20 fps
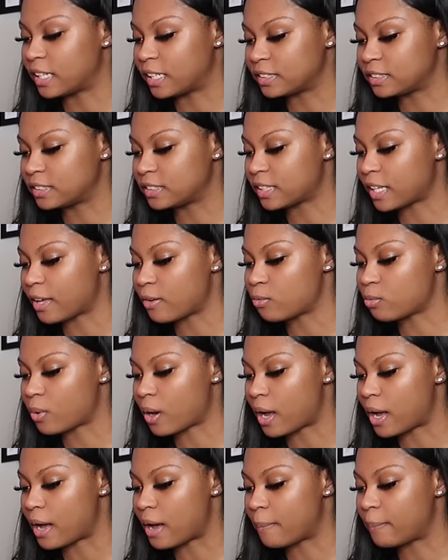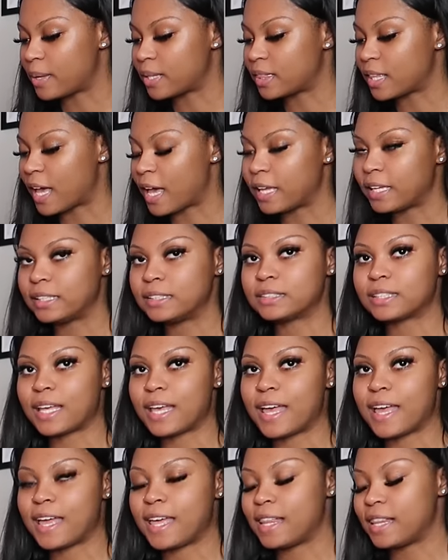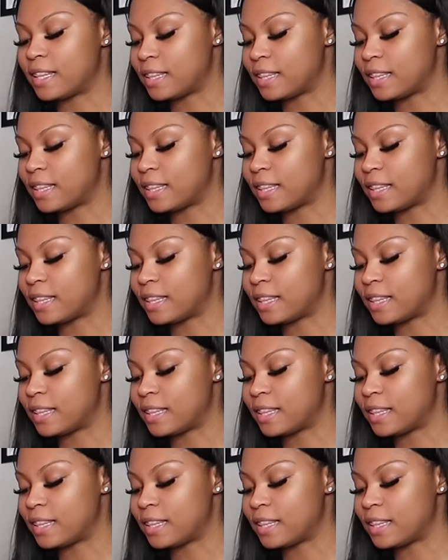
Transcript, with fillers: does say raw, but that is a